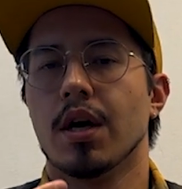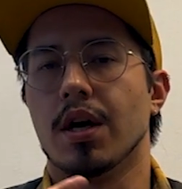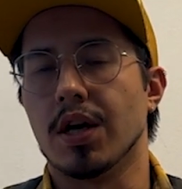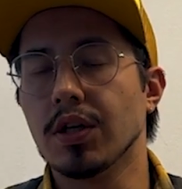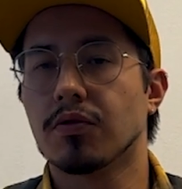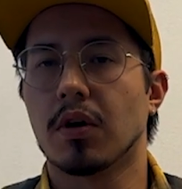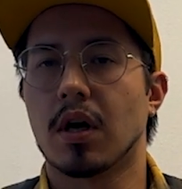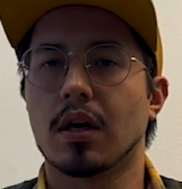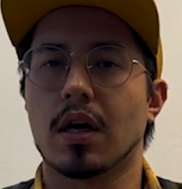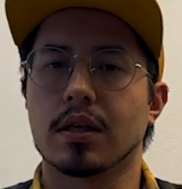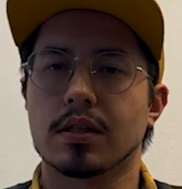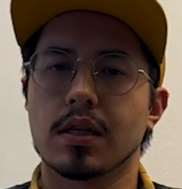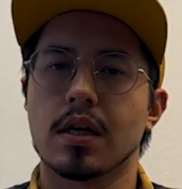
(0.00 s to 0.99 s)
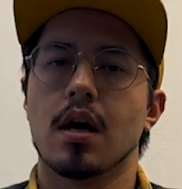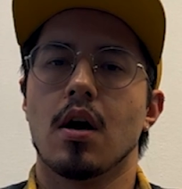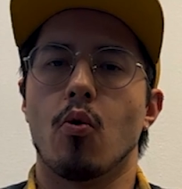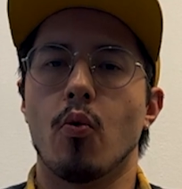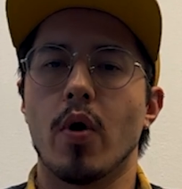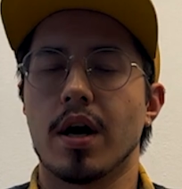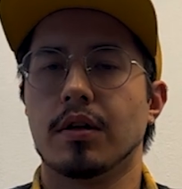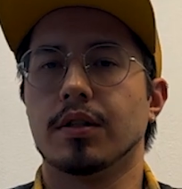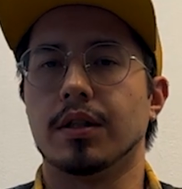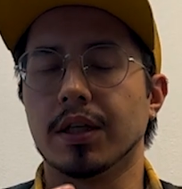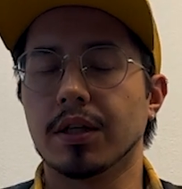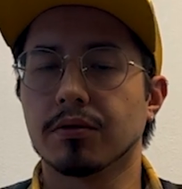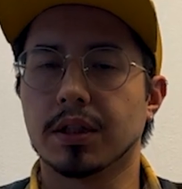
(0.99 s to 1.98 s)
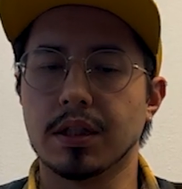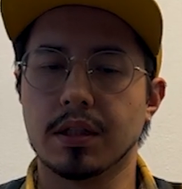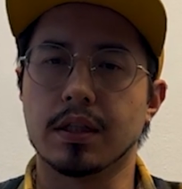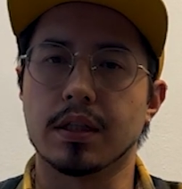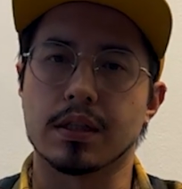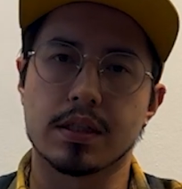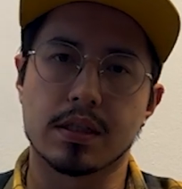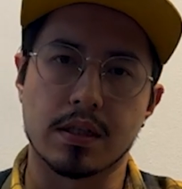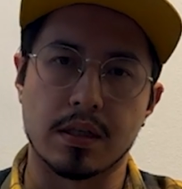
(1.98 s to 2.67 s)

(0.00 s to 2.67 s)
into our lungs where the nicotine gets